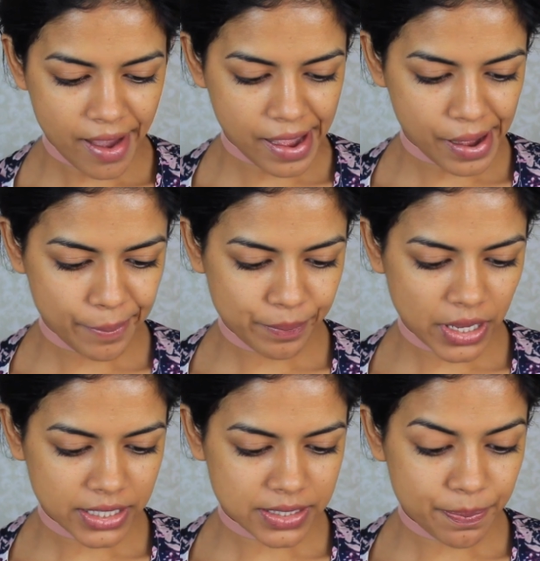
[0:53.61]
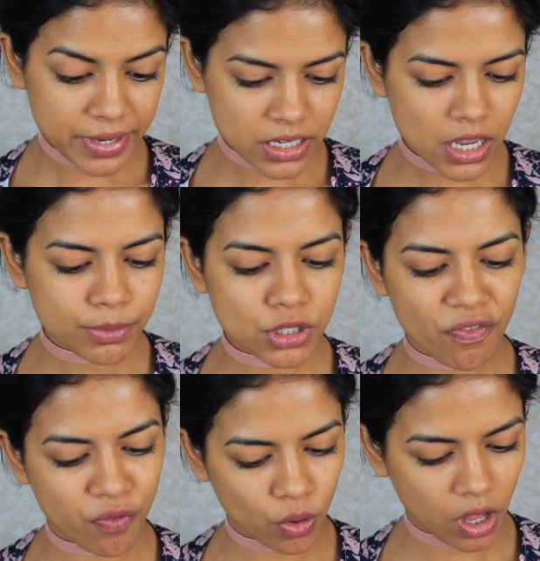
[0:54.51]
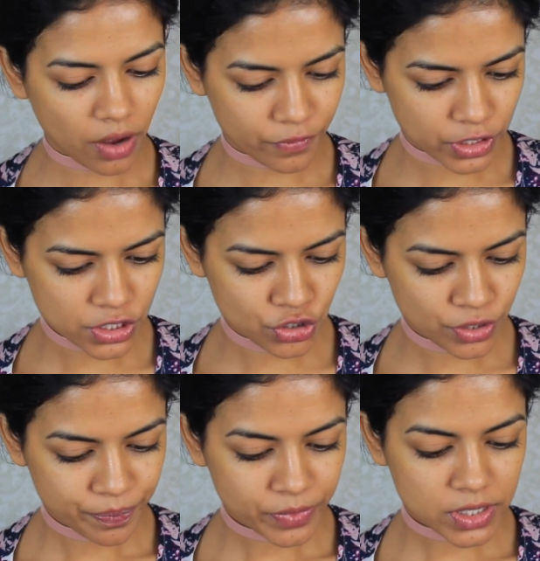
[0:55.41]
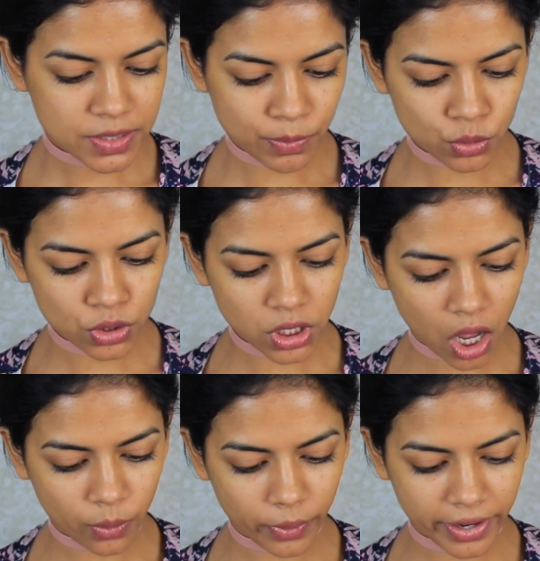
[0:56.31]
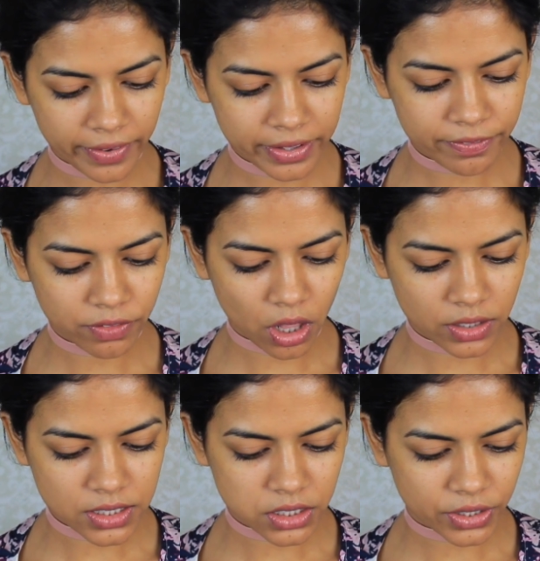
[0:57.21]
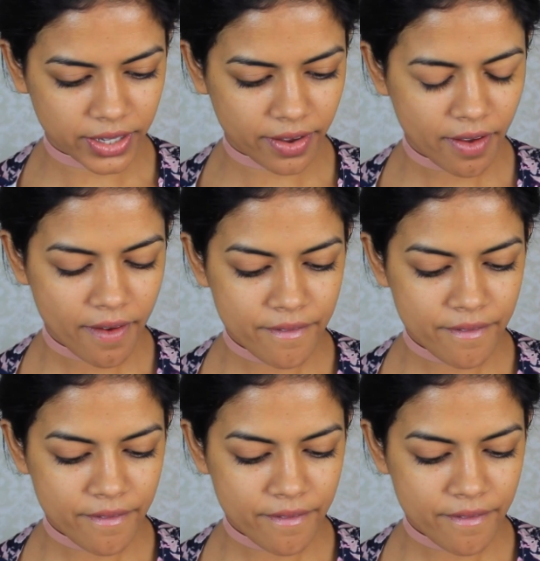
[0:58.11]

It's medium to full coverage, smooth, long wearing, flawless looking